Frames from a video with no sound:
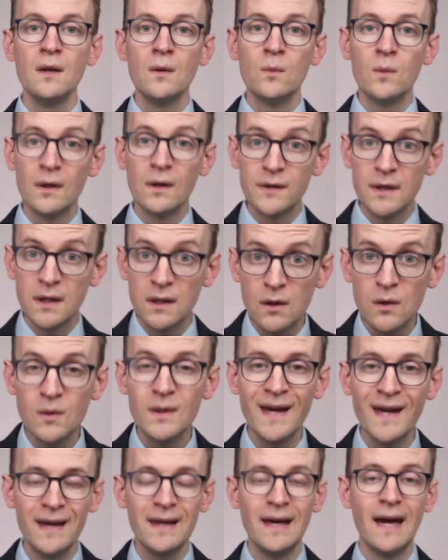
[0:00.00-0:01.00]
Well, the
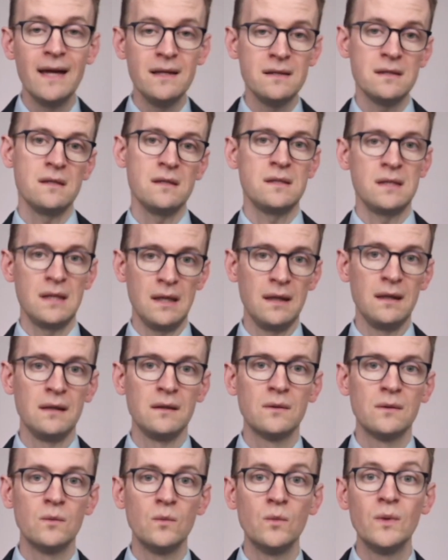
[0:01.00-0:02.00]
UK entity
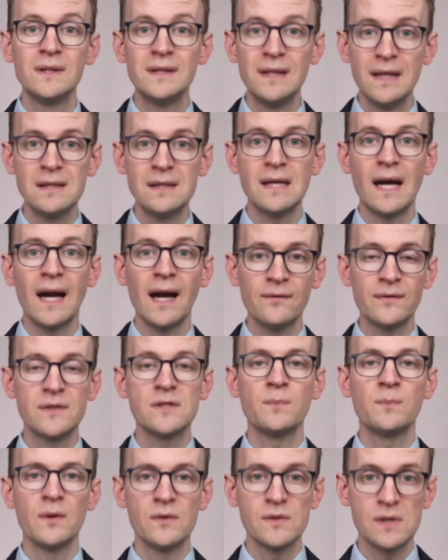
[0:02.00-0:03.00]
would need to have a
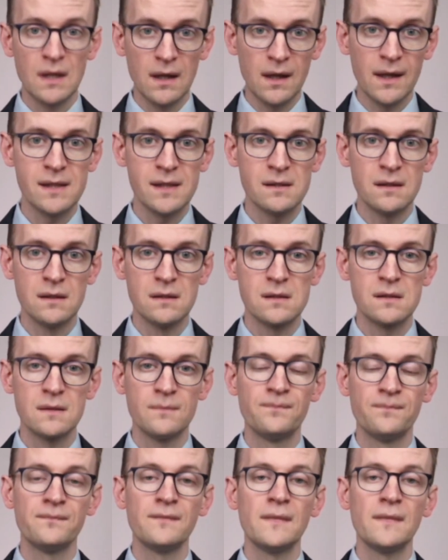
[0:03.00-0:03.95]
sponsor license.